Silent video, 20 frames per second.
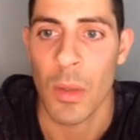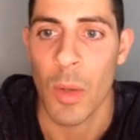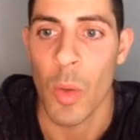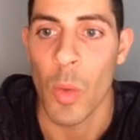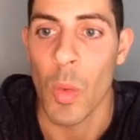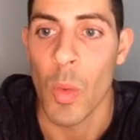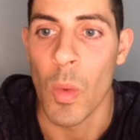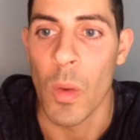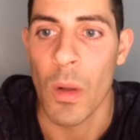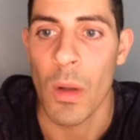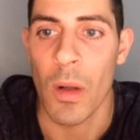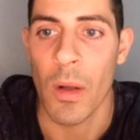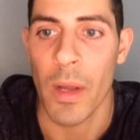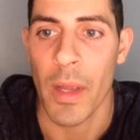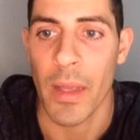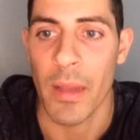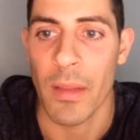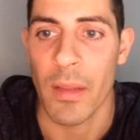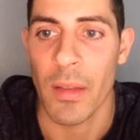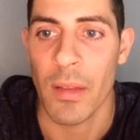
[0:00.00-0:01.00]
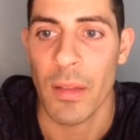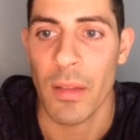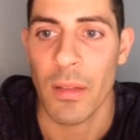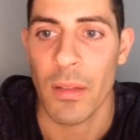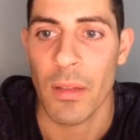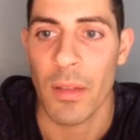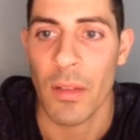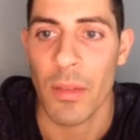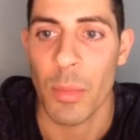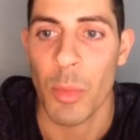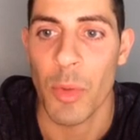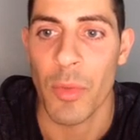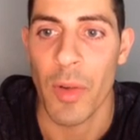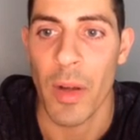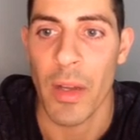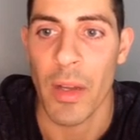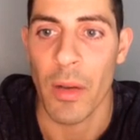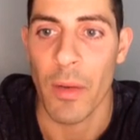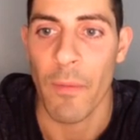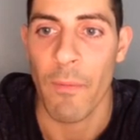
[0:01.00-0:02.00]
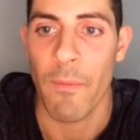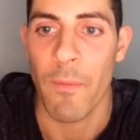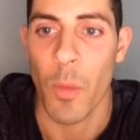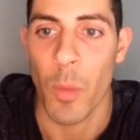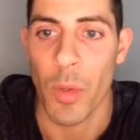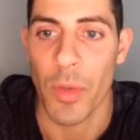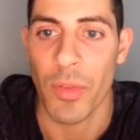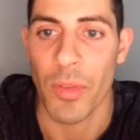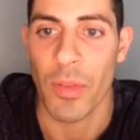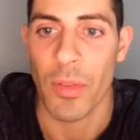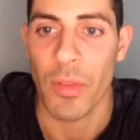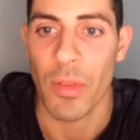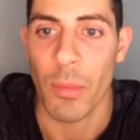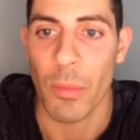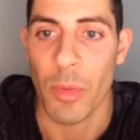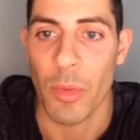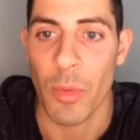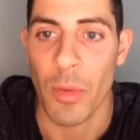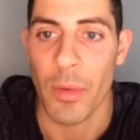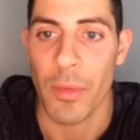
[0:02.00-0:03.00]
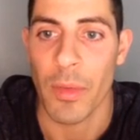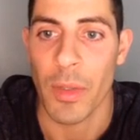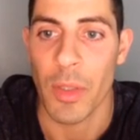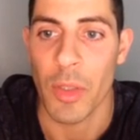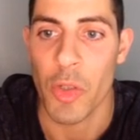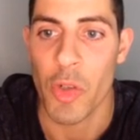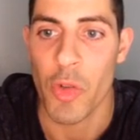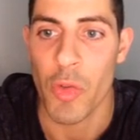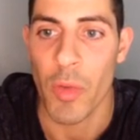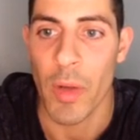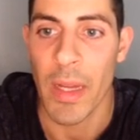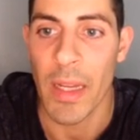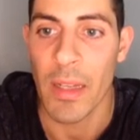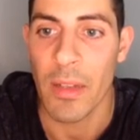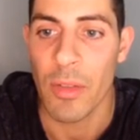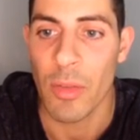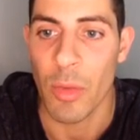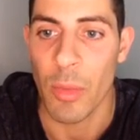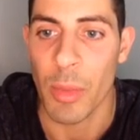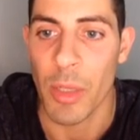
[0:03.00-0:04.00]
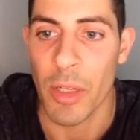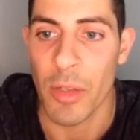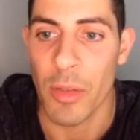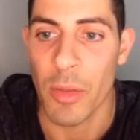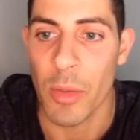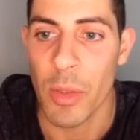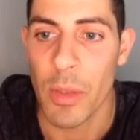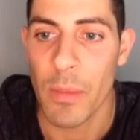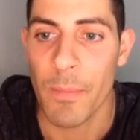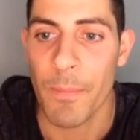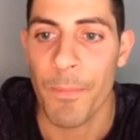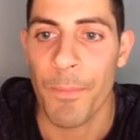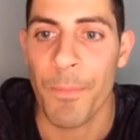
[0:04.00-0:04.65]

Ooh, okay, this move right here forces some sort of a trade, so I'm going to do it.